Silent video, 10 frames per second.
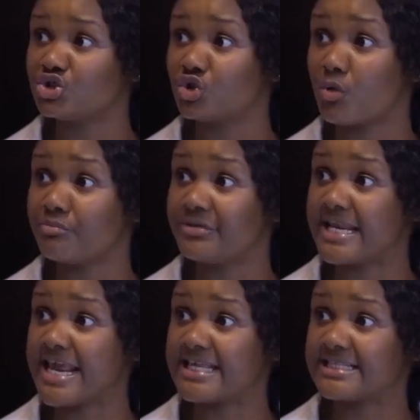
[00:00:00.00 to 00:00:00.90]
don't be
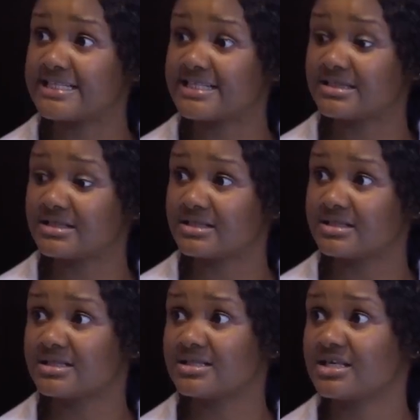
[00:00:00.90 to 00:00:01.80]
late.
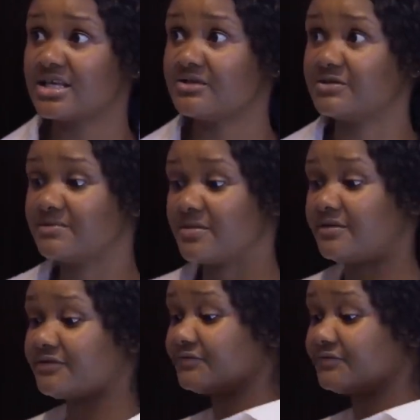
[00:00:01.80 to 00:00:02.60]
Excuse me.